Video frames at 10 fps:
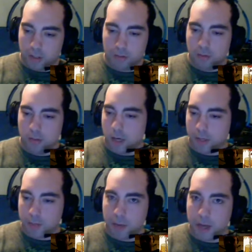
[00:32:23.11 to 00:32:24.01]
not
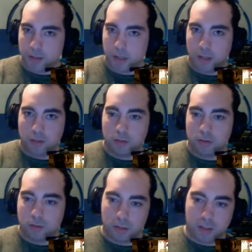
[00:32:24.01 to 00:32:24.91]
expecting
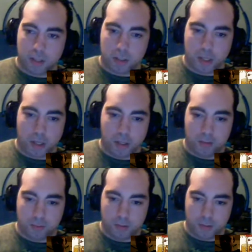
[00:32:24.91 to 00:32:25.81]
such a
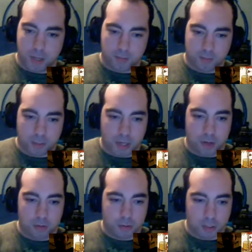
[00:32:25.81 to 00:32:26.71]
deft
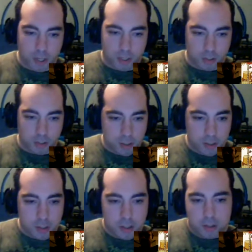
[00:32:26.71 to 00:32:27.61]
counterattack.
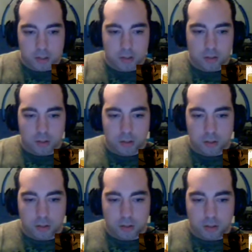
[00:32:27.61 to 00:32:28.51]

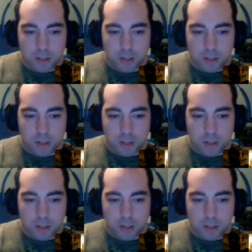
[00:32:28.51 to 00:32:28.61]
And